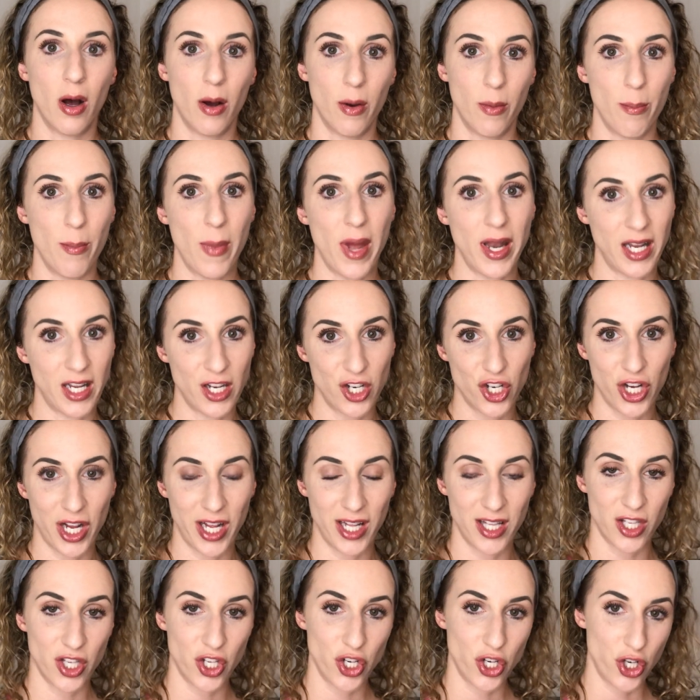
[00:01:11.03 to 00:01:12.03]
many
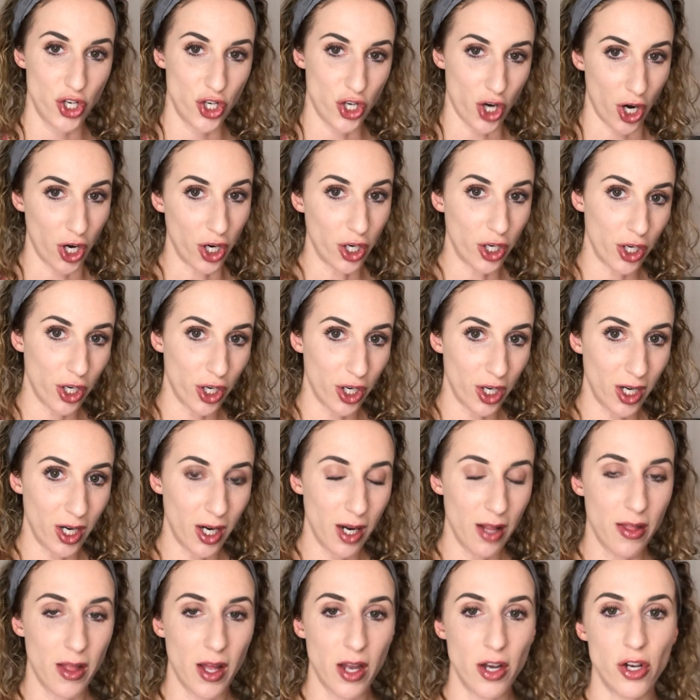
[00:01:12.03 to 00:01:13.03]
shades darker
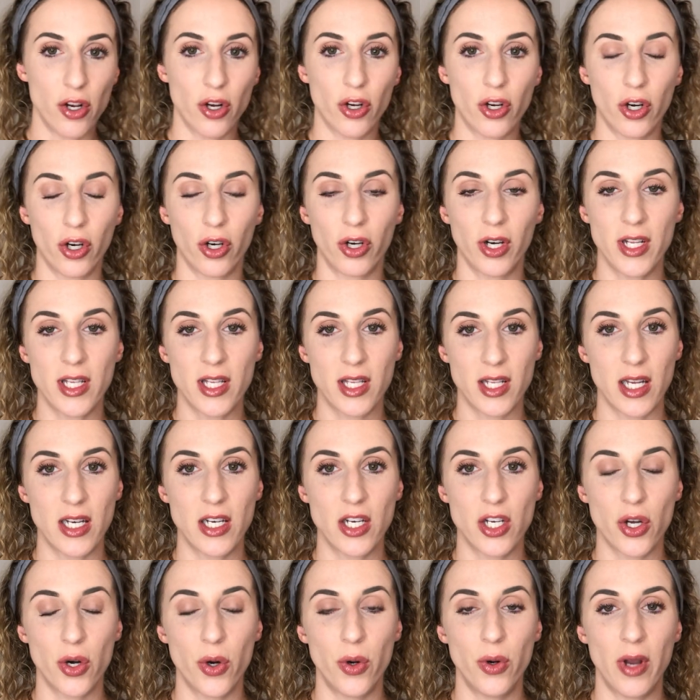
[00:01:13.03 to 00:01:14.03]
than your current skin
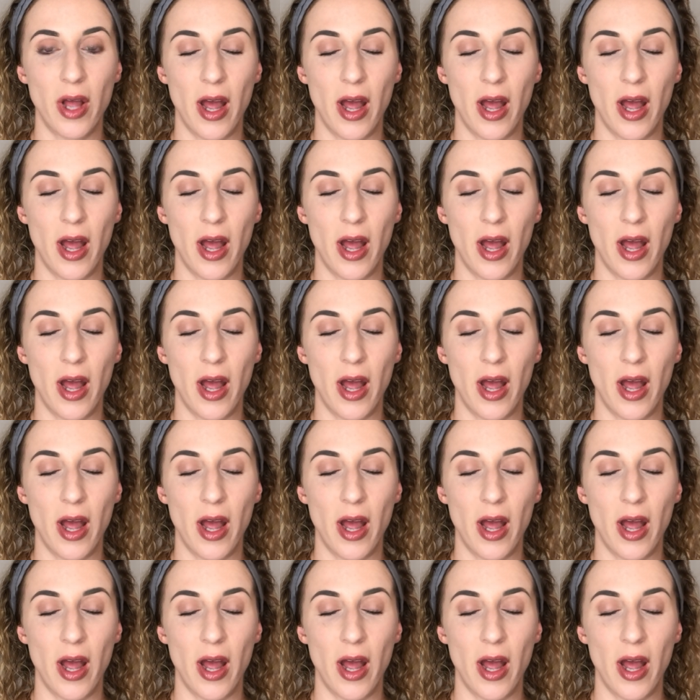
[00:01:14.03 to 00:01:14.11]
tone,